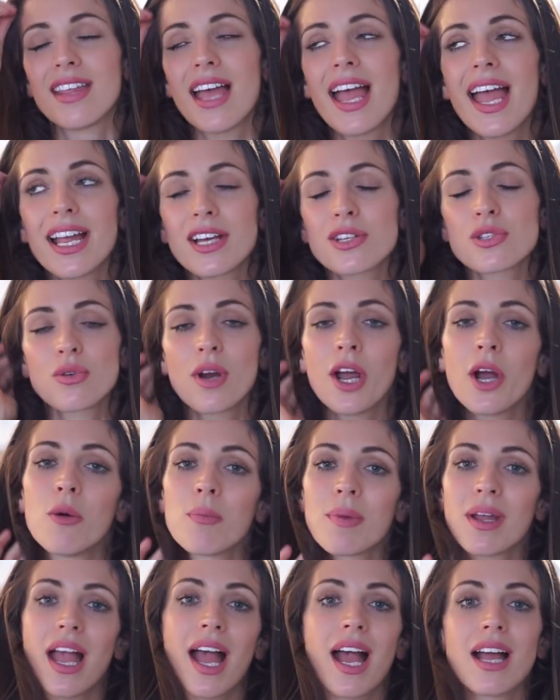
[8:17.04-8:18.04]
the extra
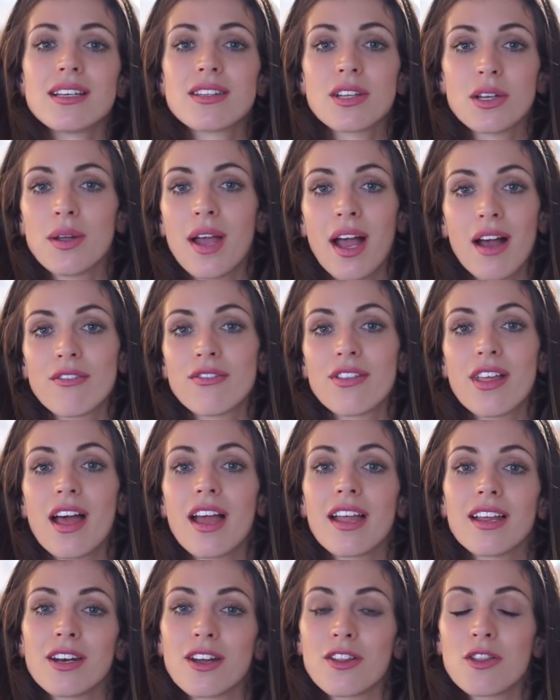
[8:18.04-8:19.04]
helping hand that you have
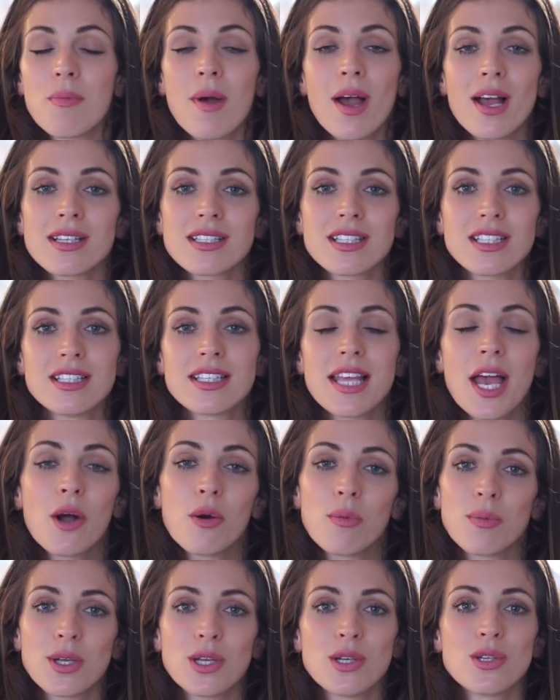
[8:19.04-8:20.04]
there. You know, the person to
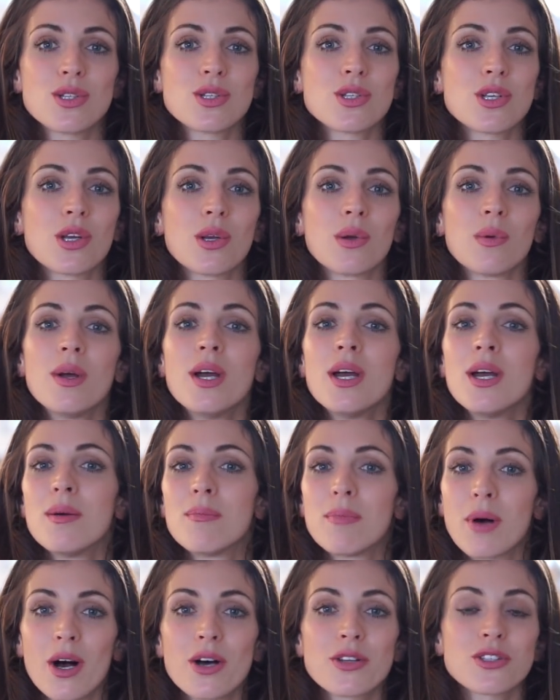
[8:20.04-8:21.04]
help you to do
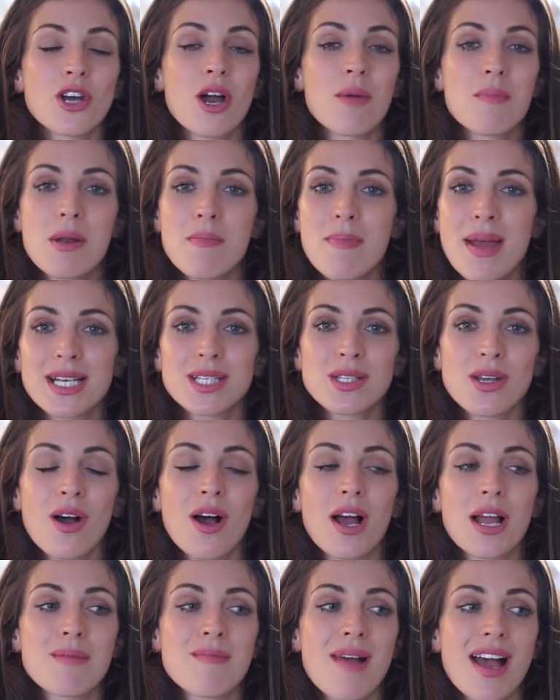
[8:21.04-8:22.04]
bath time and
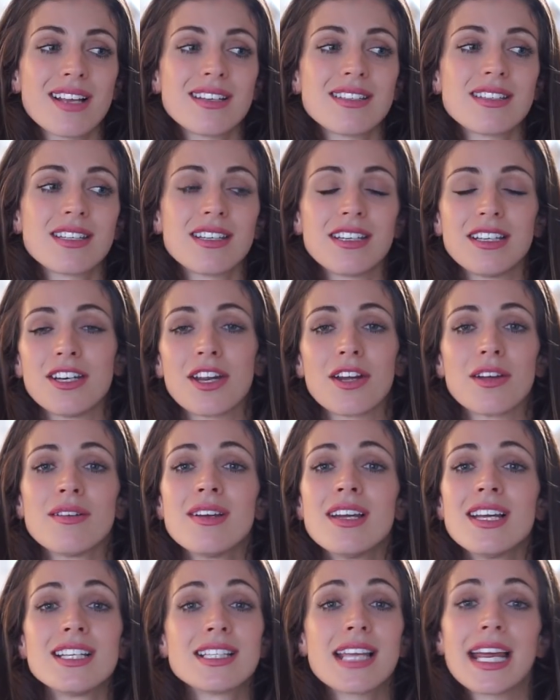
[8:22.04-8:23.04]
bedtime and to, you know,
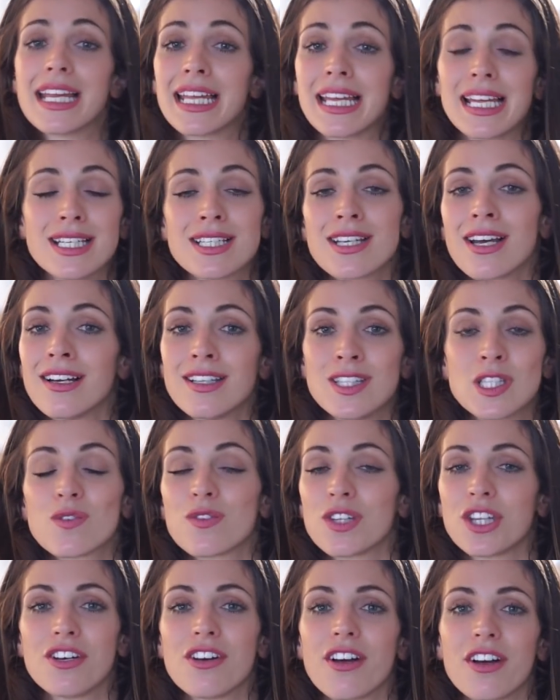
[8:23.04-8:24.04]
take it in turns
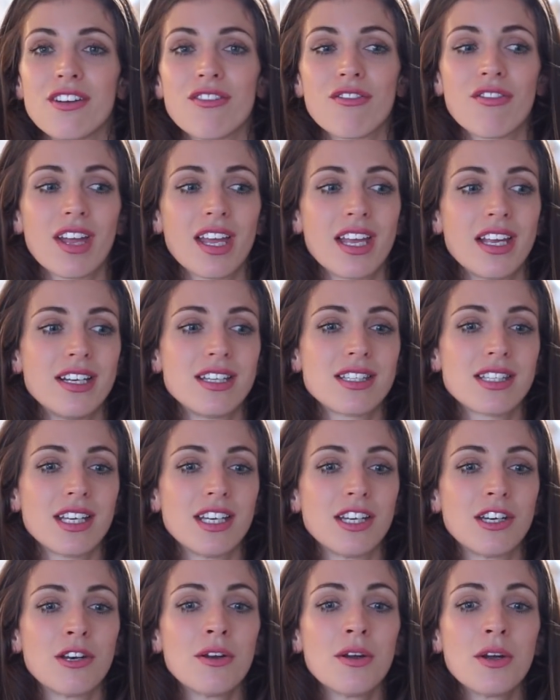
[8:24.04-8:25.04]
for the night feeds
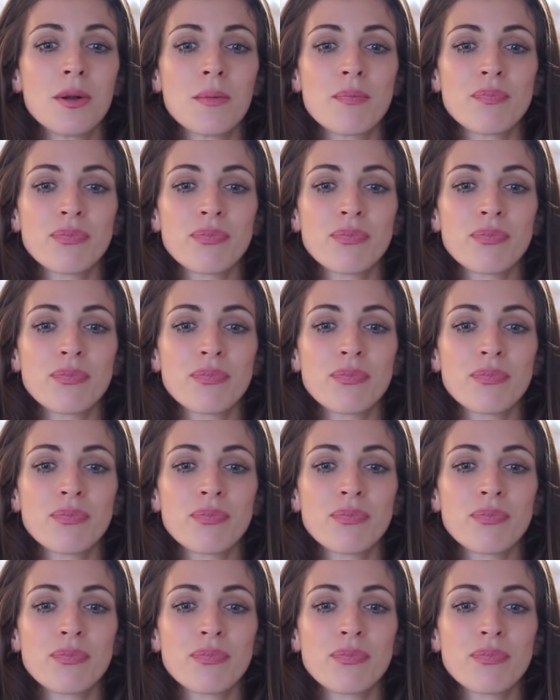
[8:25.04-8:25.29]
and